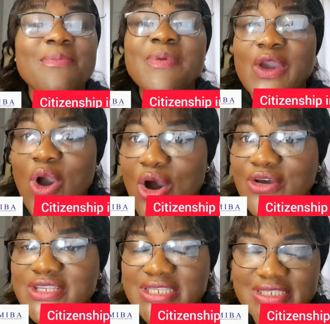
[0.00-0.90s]

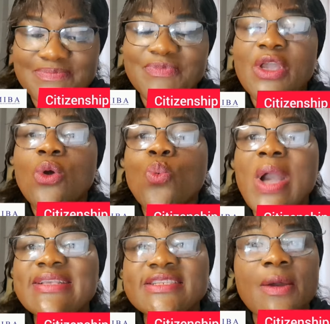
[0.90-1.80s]
Because
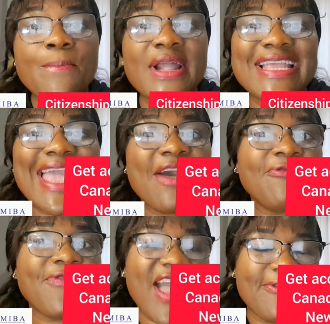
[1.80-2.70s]
when somebody
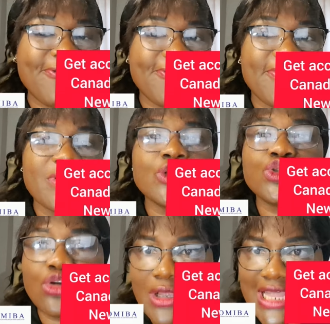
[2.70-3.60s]
earns
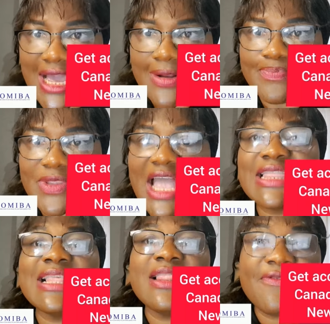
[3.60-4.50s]
$5
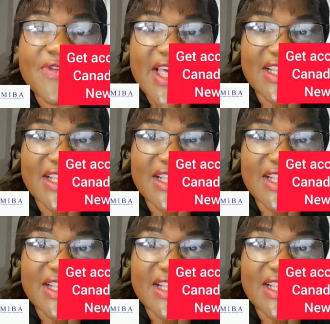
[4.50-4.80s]
and the living